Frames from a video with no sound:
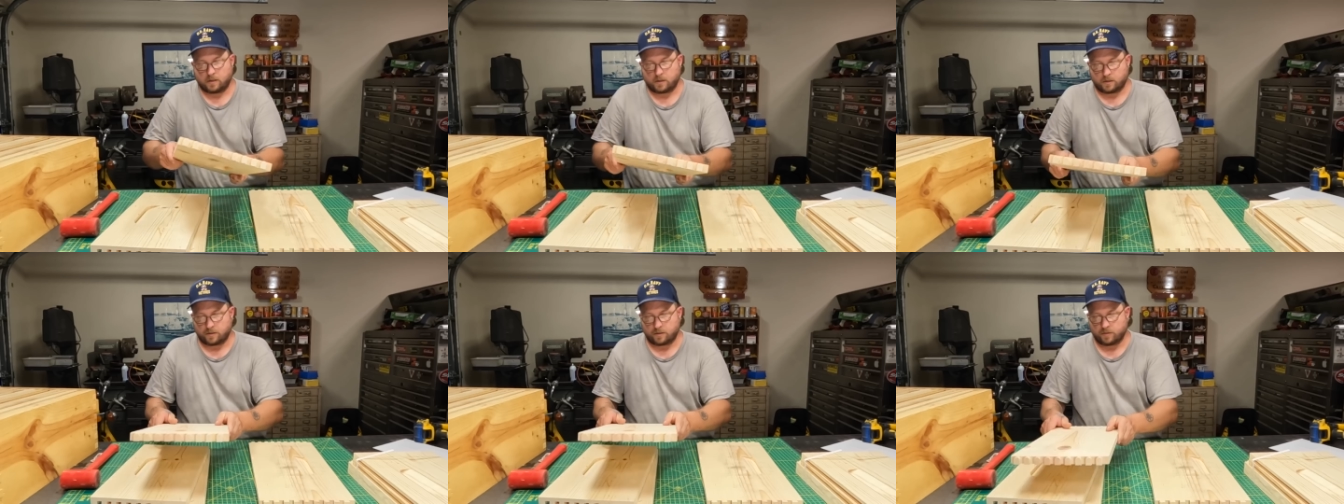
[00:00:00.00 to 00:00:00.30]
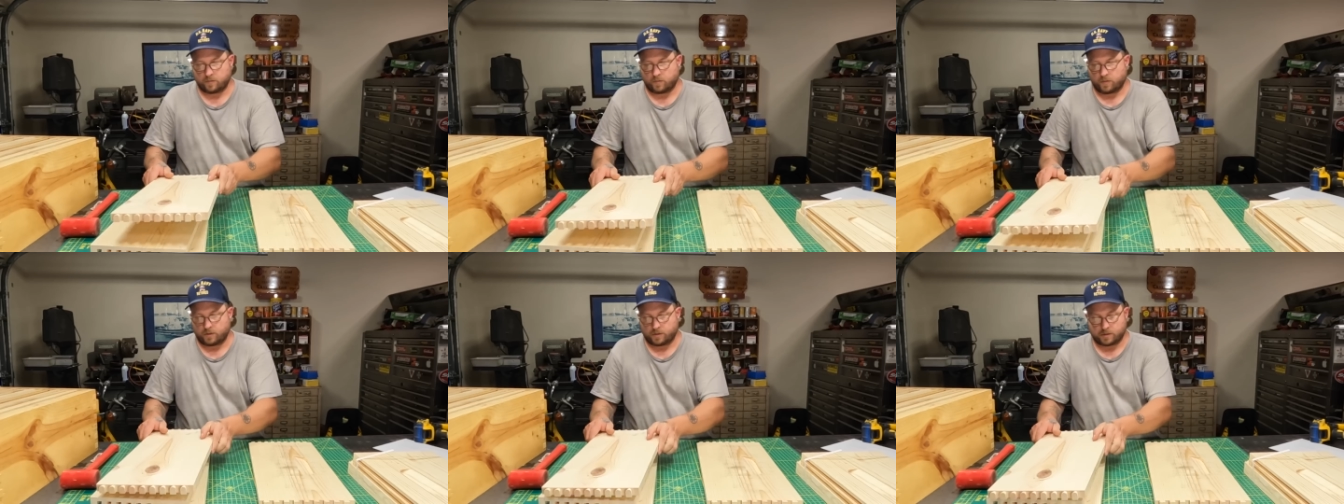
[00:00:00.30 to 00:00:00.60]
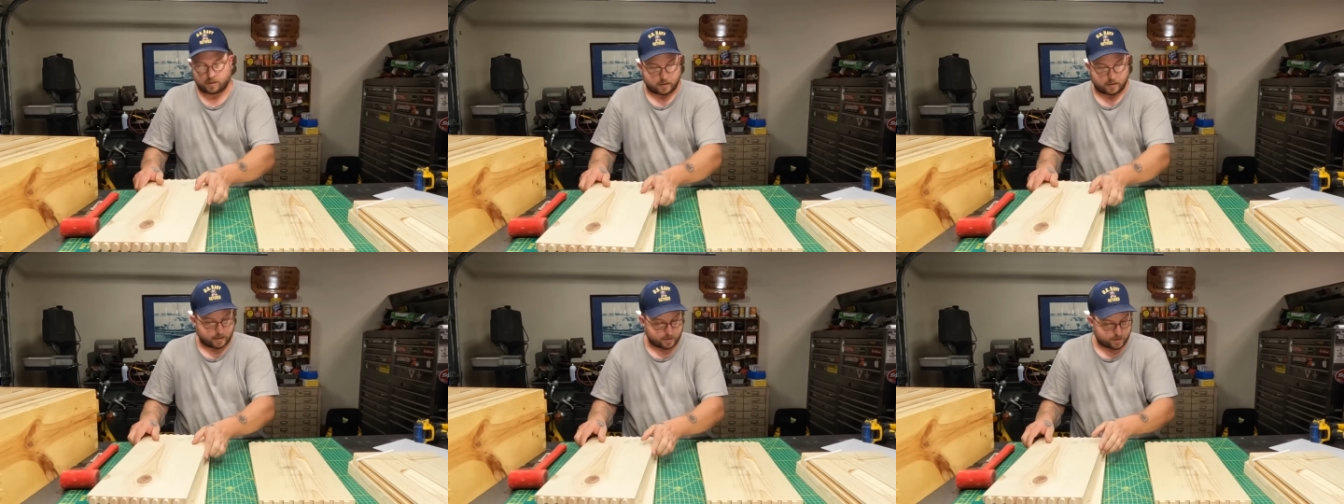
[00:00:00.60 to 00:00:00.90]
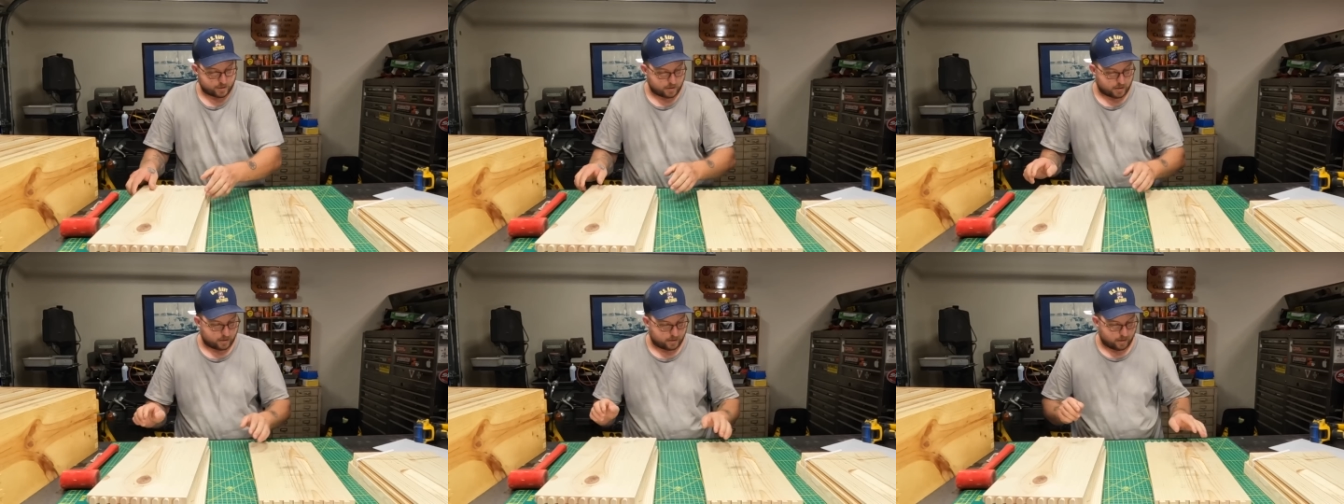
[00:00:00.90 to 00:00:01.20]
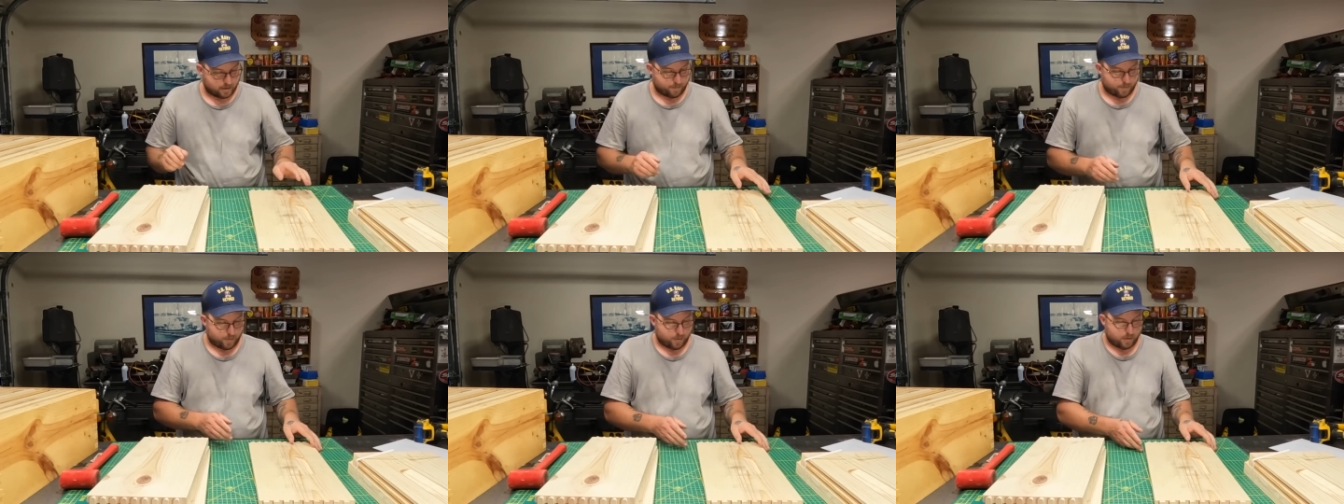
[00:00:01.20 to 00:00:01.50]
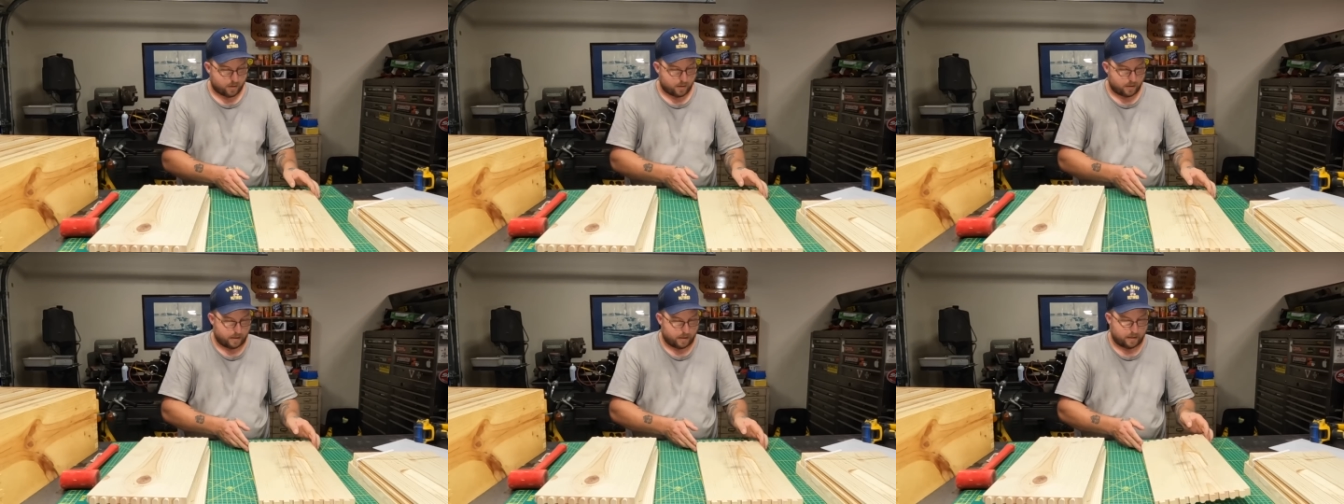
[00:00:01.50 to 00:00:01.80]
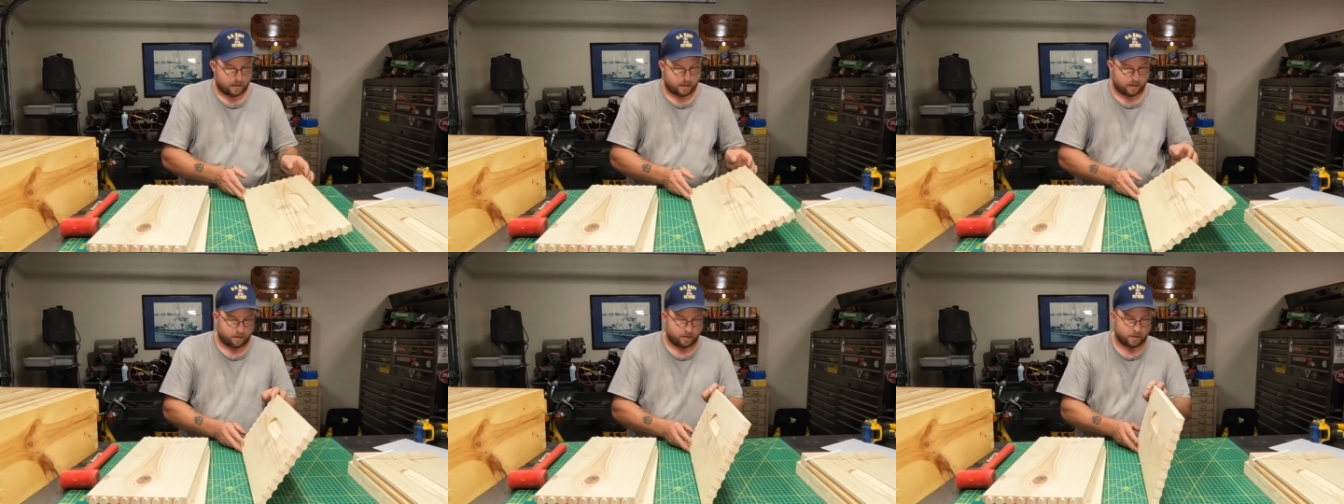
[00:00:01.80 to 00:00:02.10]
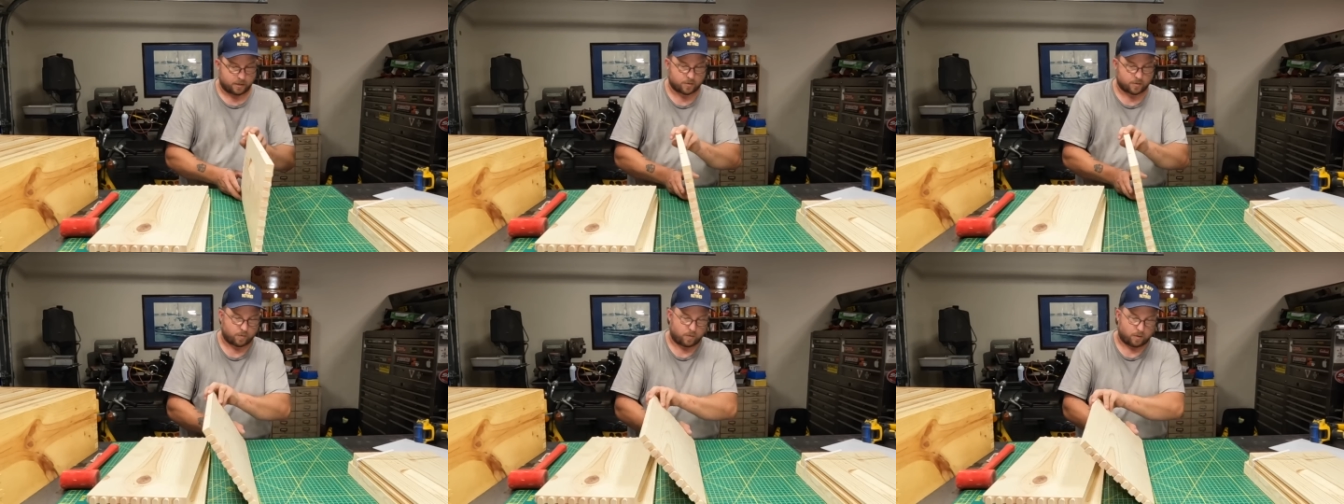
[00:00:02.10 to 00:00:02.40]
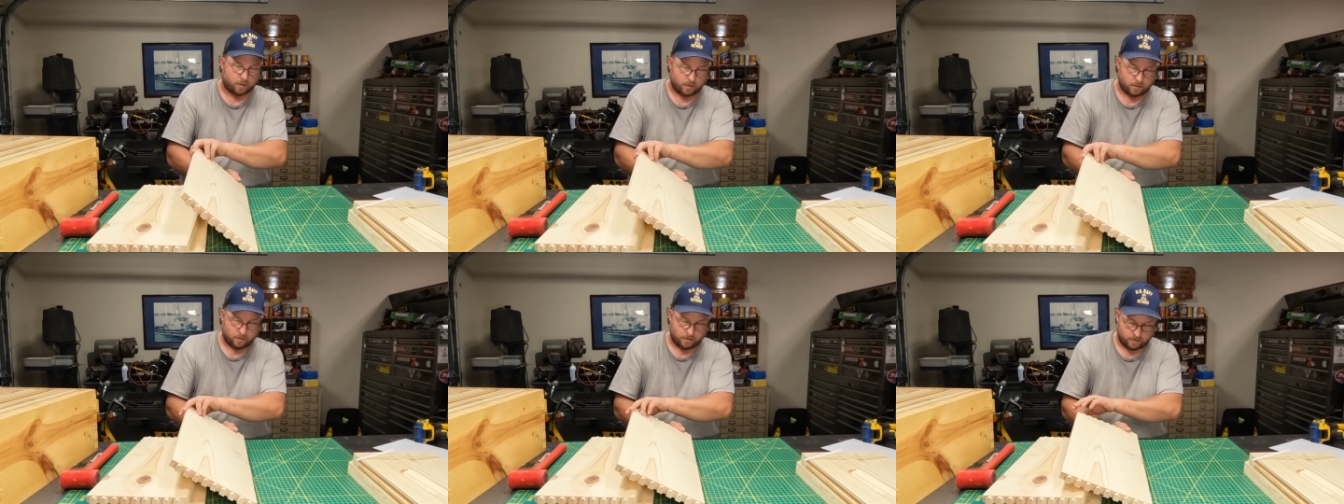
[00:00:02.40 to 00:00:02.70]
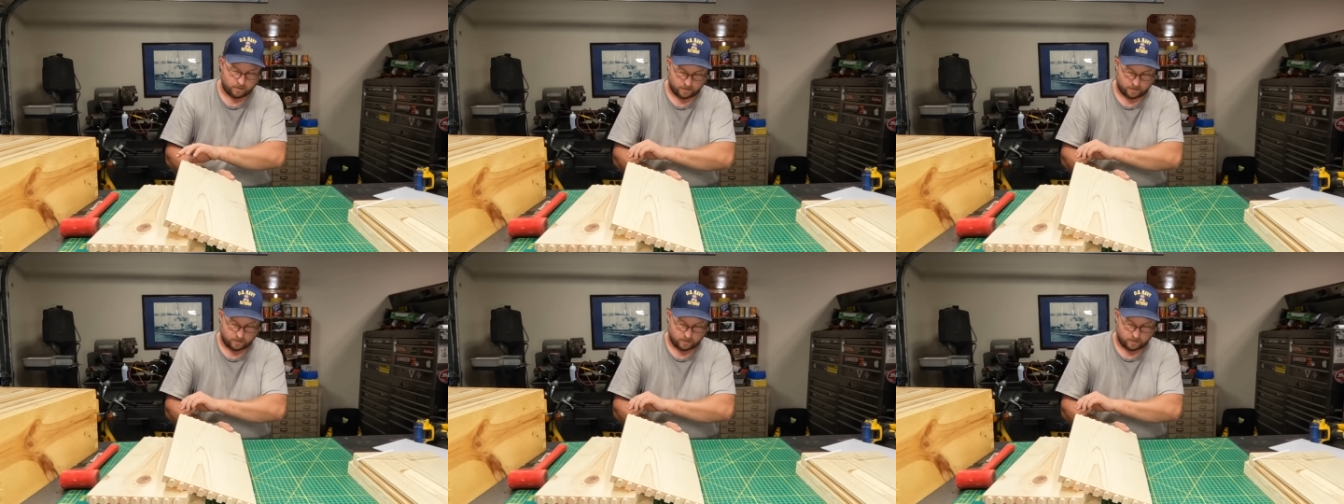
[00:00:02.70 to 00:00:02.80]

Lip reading: good wood selection on their part, and this one,